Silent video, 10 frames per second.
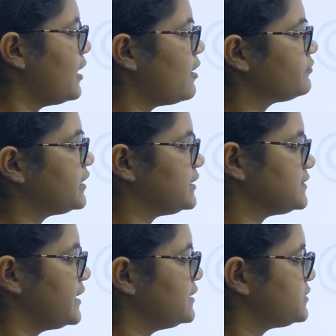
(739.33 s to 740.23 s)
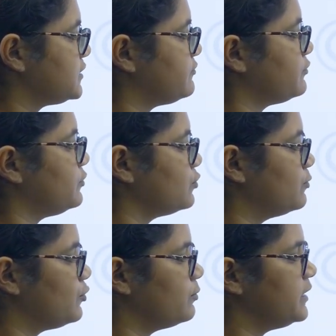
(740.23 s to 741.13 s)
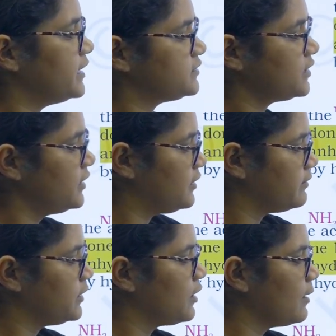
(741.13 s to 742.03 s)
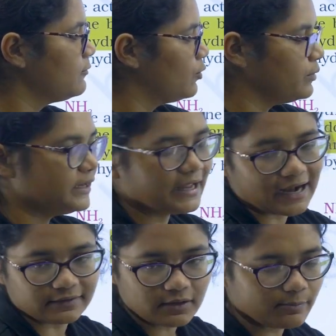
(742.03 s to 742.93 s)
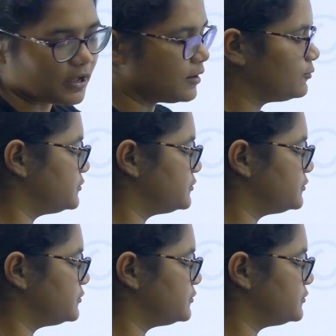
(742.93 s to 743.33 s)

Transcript: After acylation if you do bromination it will come only at the para